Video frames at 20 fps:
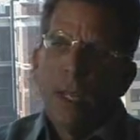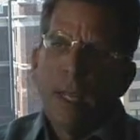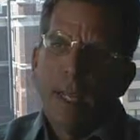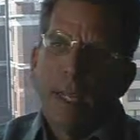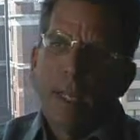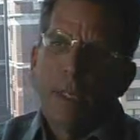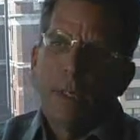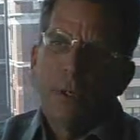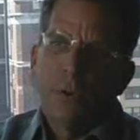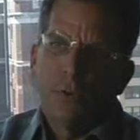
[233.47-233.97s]

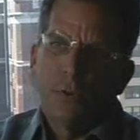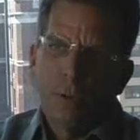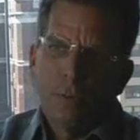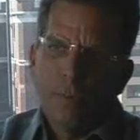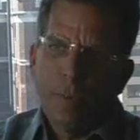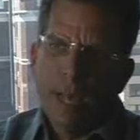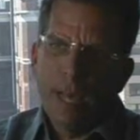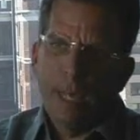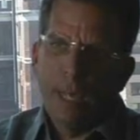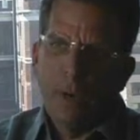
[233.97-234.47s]
in
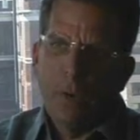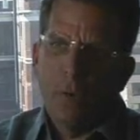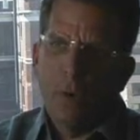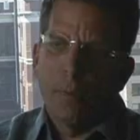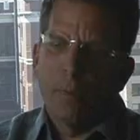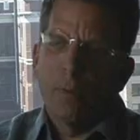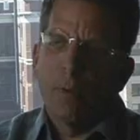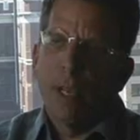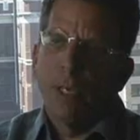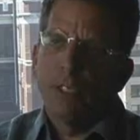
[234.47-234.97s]
Union Banking
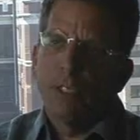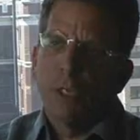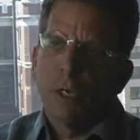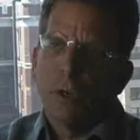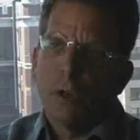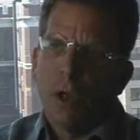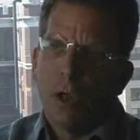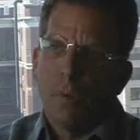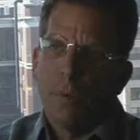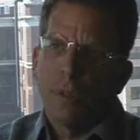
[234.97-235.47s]
Corporation
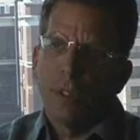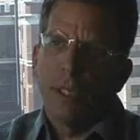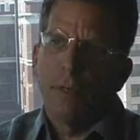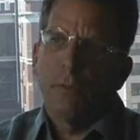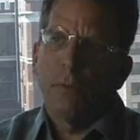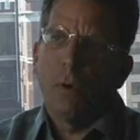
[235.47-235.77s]
along with E.